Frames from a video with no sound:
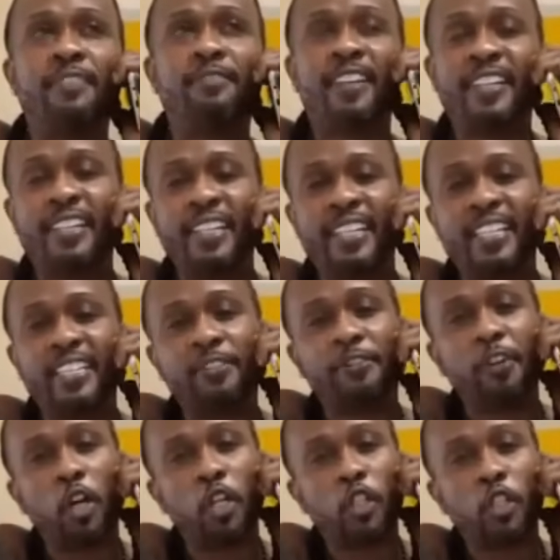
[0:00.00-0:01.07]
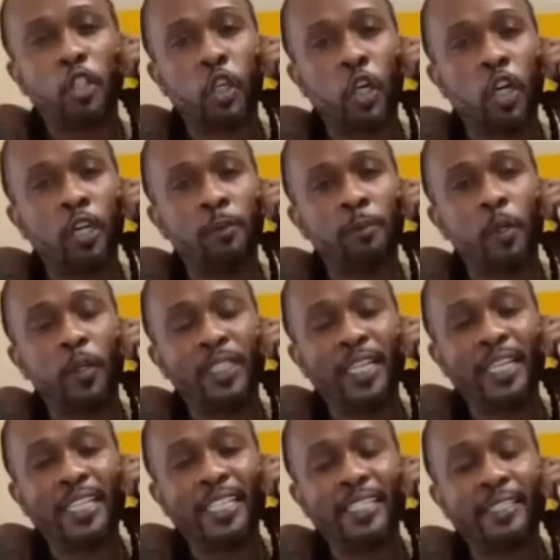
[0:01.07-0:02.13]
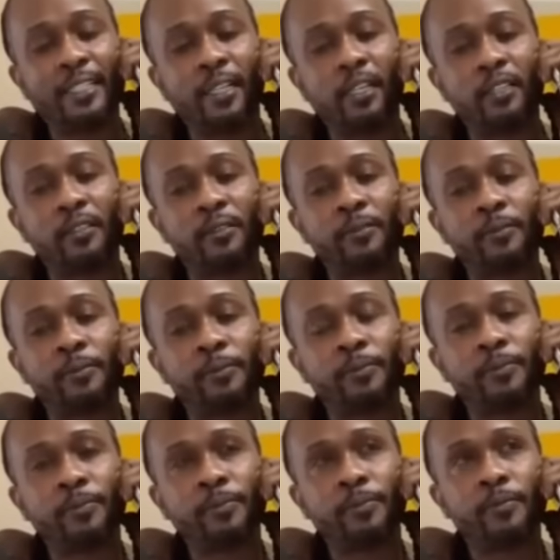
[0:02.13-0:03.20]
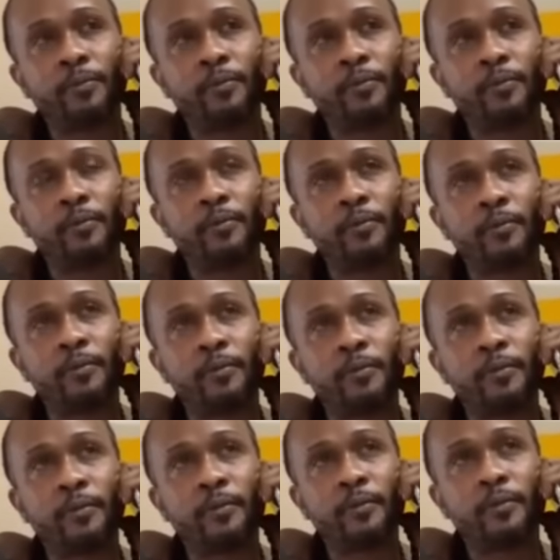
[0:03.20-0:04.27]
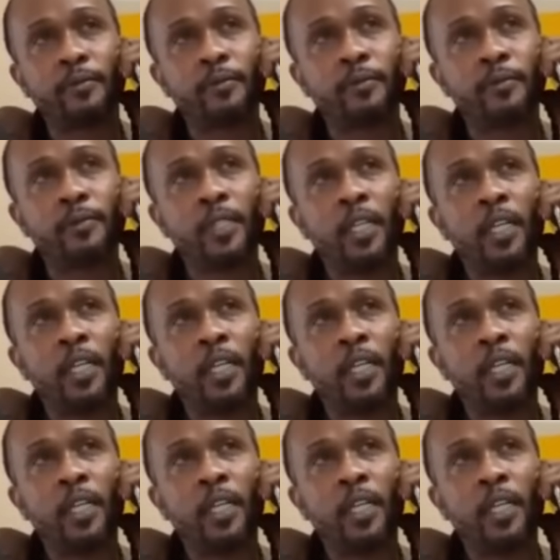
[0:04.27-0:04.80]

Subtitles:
send Vinny, the police, come. Send the police, send them come. Mona, I